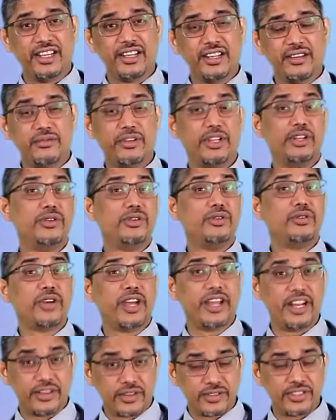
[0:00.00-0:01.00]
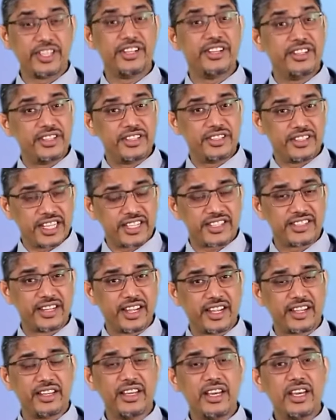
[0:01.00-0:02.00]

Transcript: when you do heterogeneity testing.